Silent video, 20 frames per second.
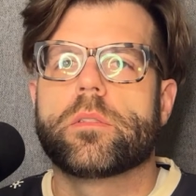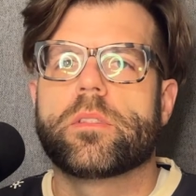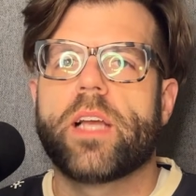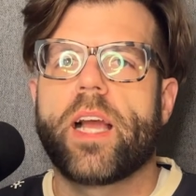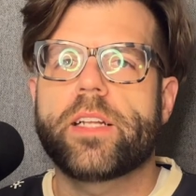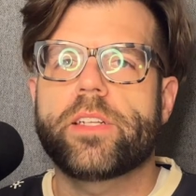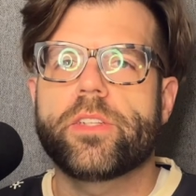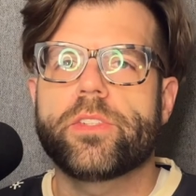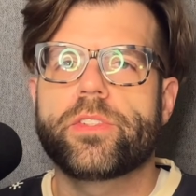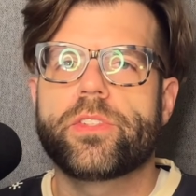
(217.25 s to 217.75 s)

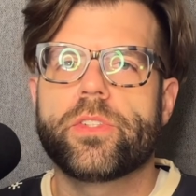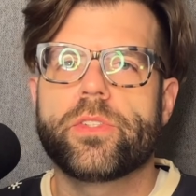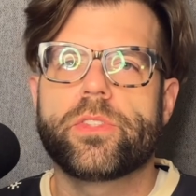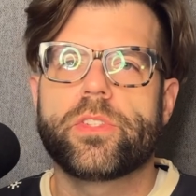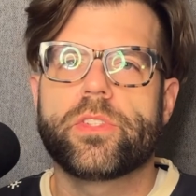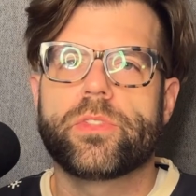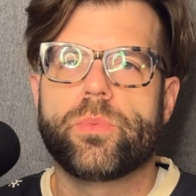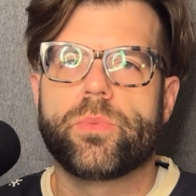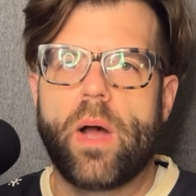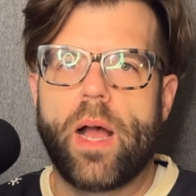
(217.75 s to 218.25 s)
Dr.
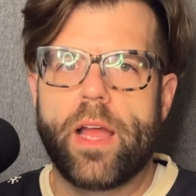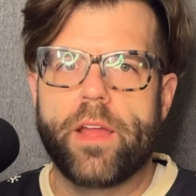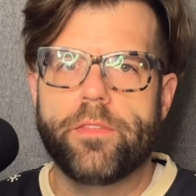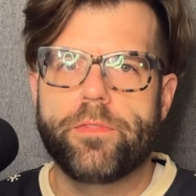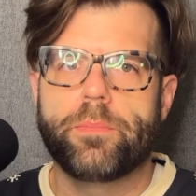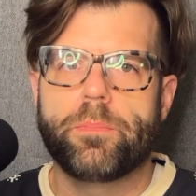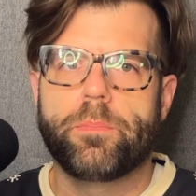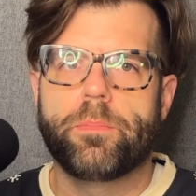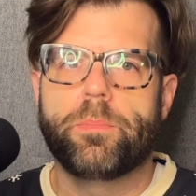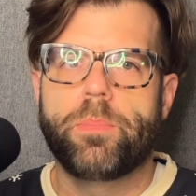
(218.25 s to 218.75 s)
Seuss's
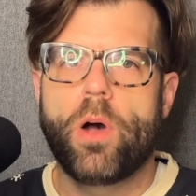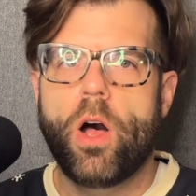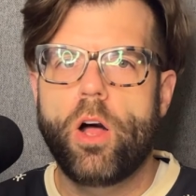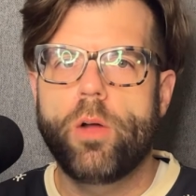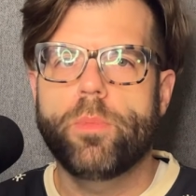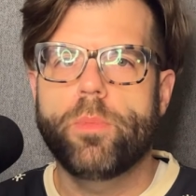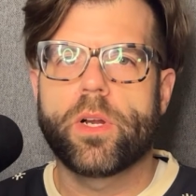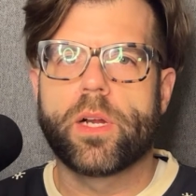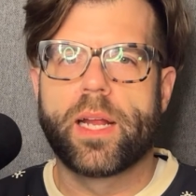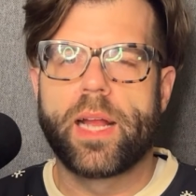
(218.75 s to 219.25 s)
wife,
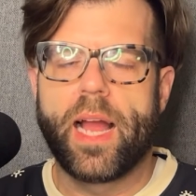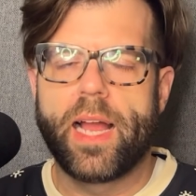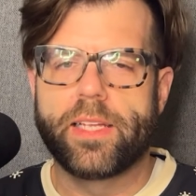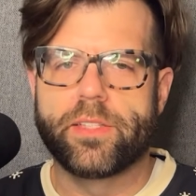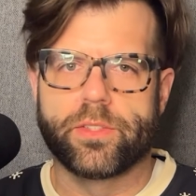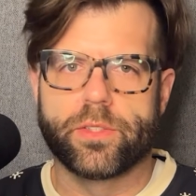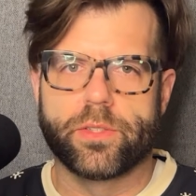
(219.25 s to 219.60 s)
Palmer Geyser,